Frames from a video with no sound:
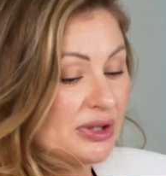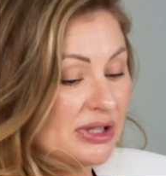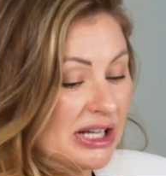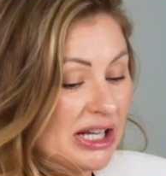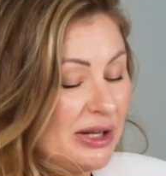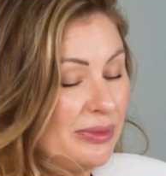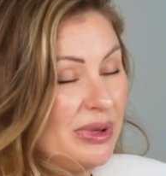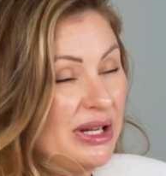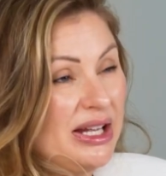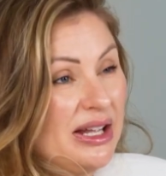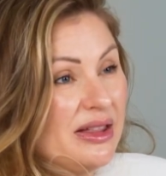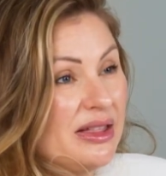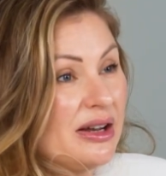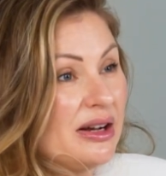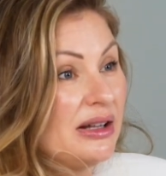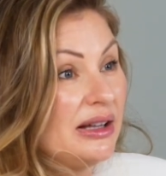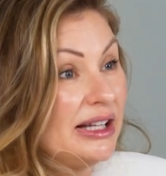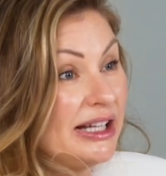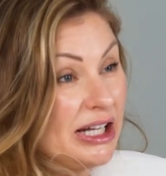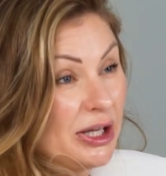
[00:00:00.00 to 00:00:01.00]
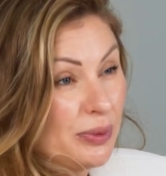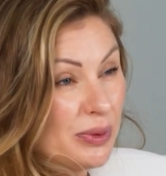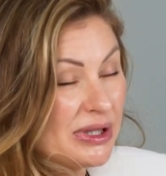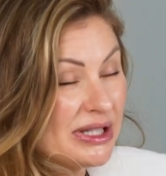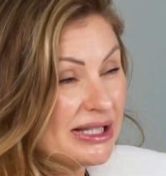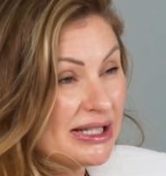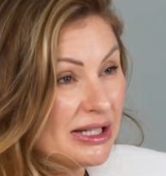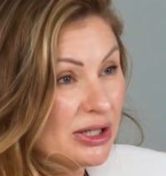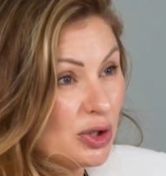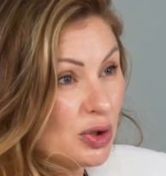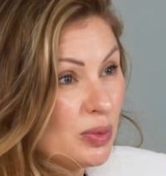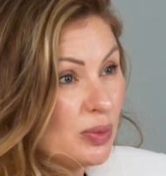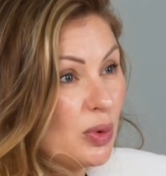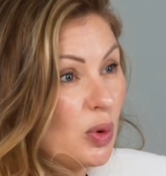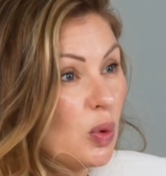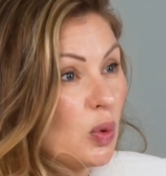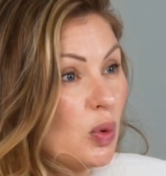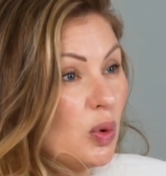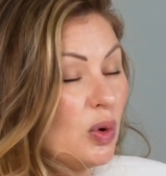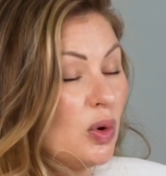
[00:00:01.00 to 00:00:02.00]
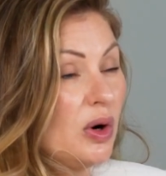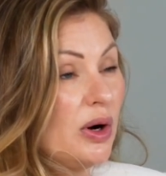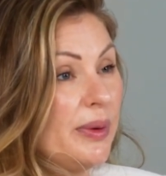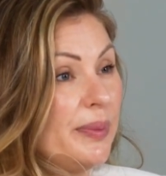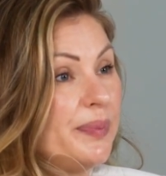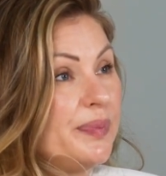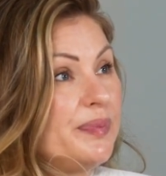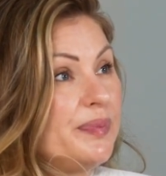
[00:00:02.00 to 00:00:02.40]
it can be either a liquid serum or